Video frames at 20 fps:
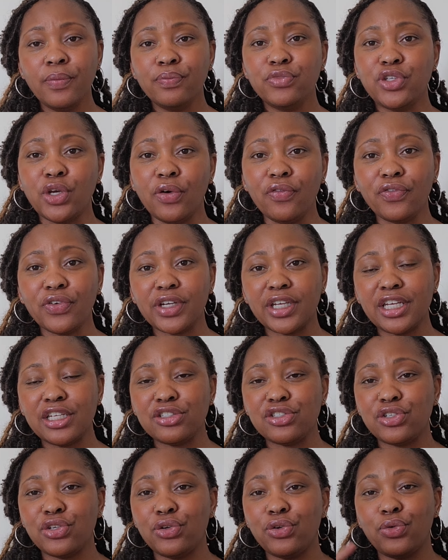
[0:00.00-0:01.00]
Don't forget
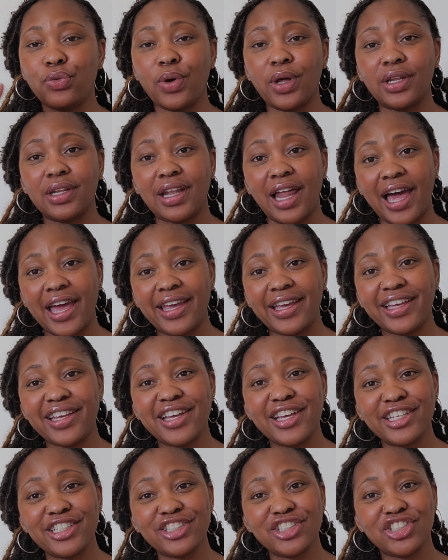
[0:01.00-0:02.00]
to
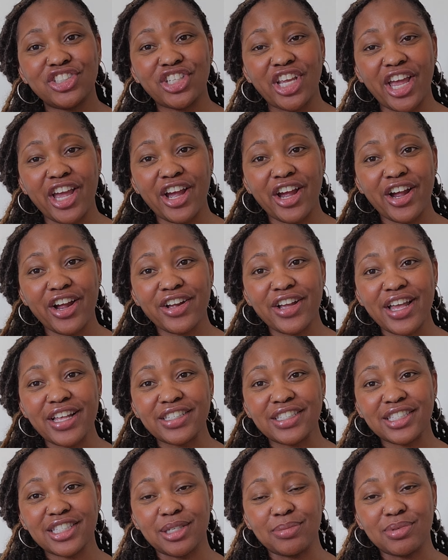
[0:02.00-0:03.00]
like, share,
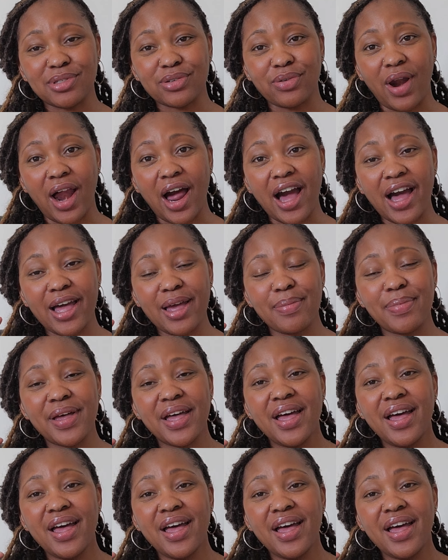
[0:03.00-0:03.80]
subscribe,